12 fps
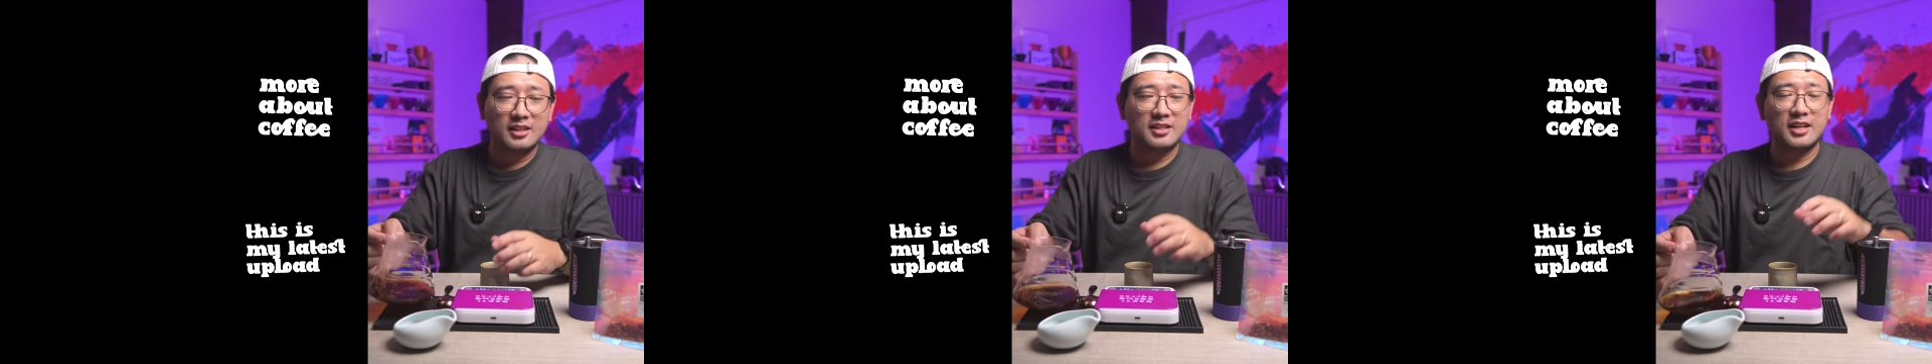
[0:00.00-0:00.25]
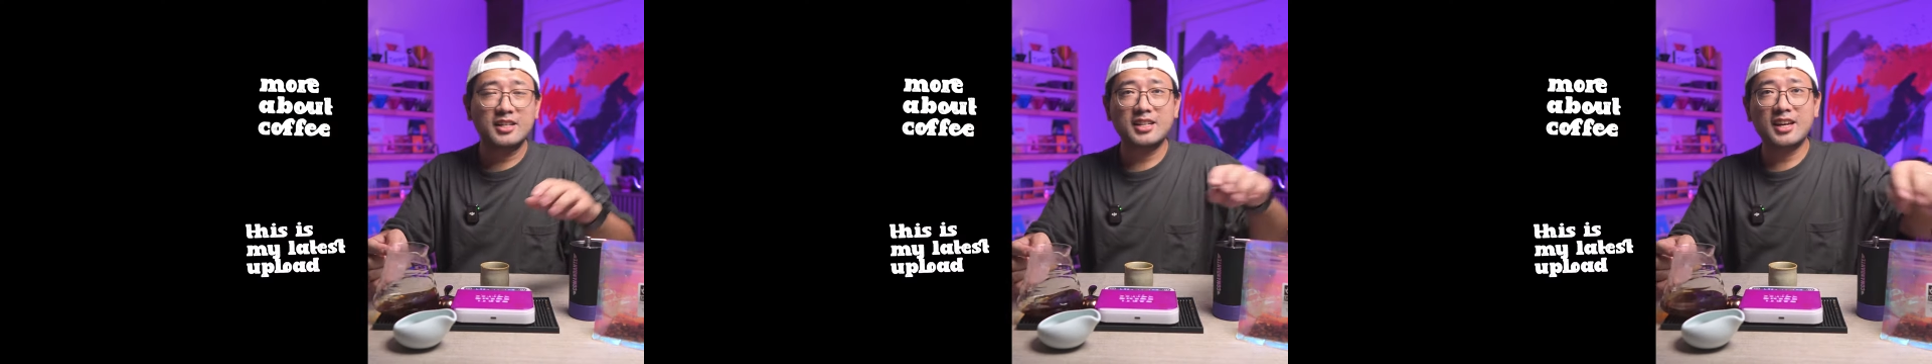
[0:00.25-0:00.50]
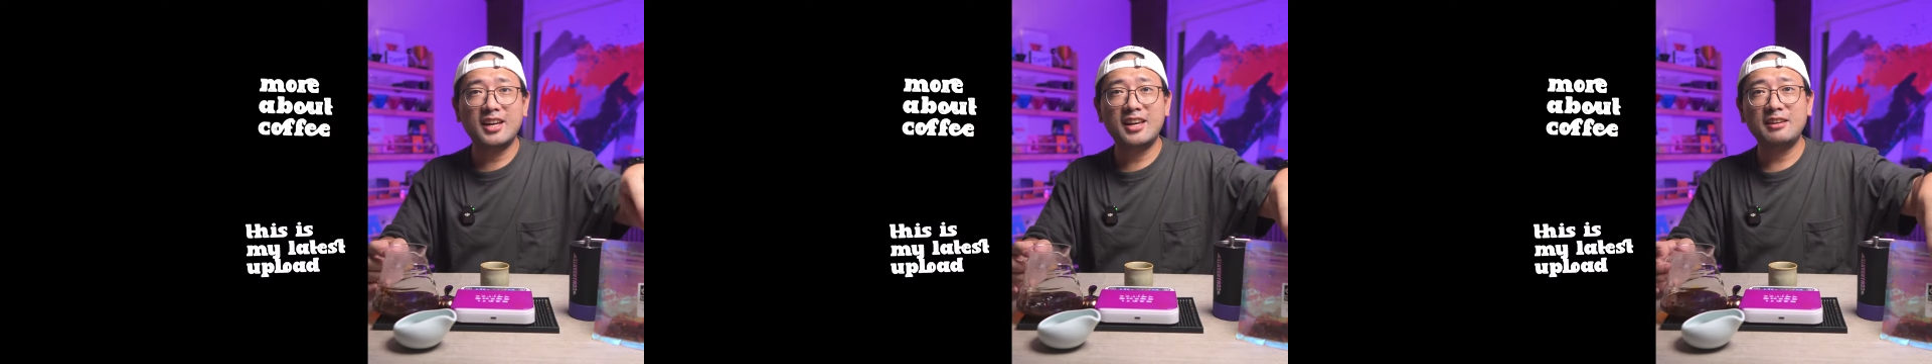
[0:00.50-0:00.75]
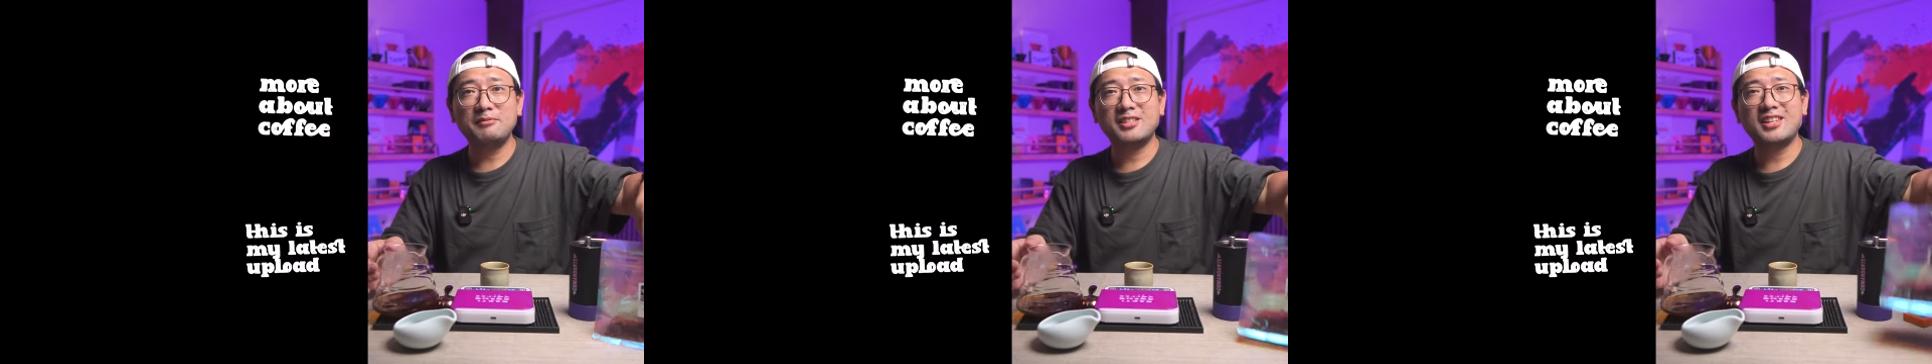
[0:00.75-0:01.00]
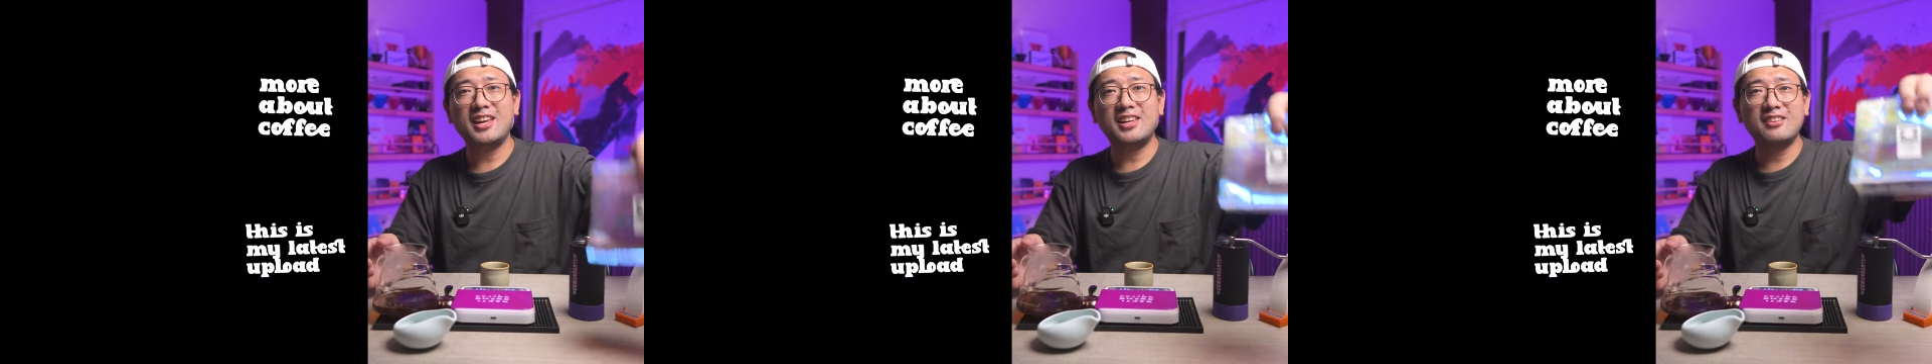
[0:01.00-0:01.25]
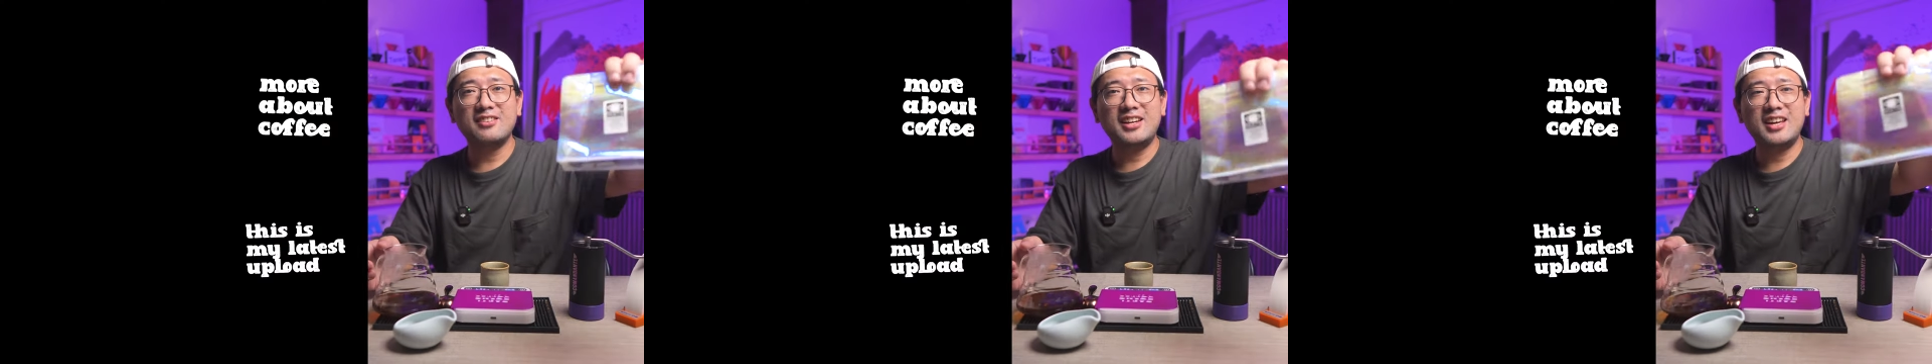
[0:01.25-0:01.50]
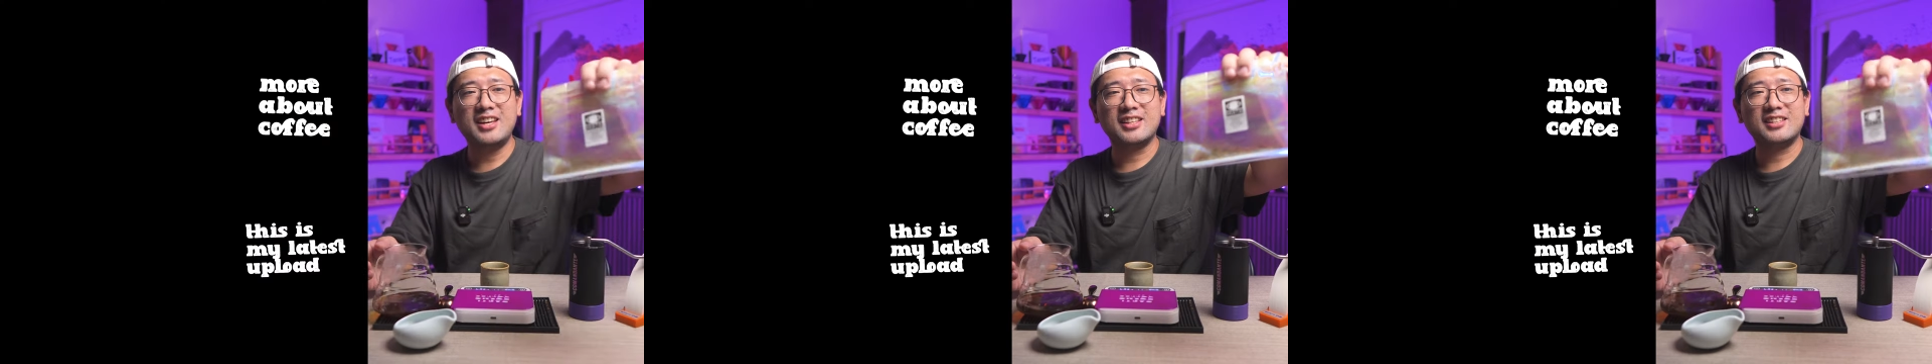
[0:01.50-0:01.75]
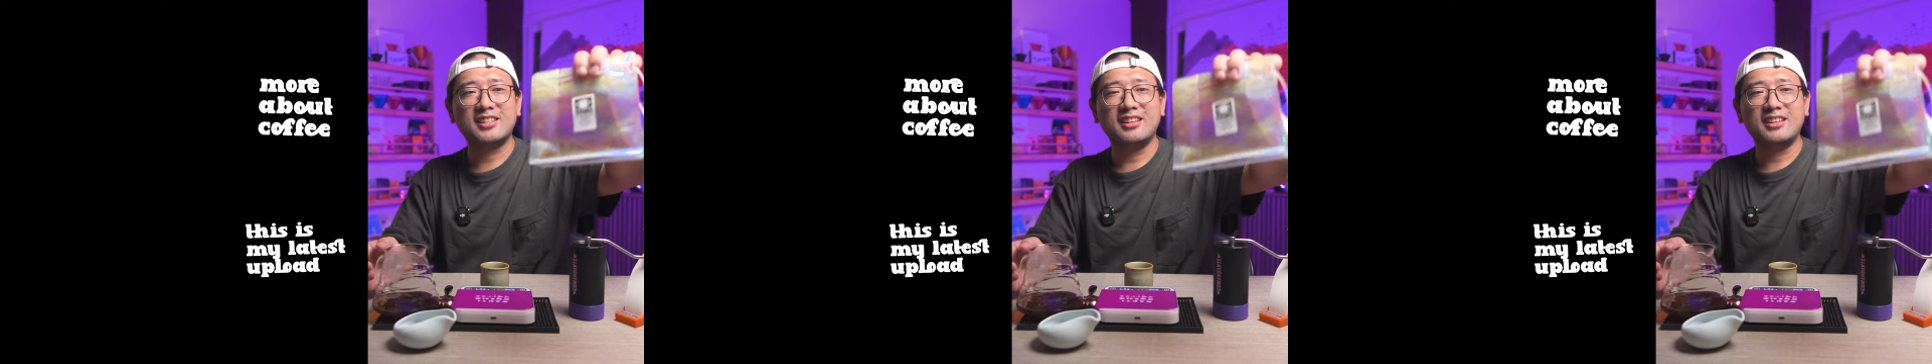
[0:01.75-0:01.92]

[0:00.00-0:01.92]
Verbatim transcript: Sir James, thank you ulit.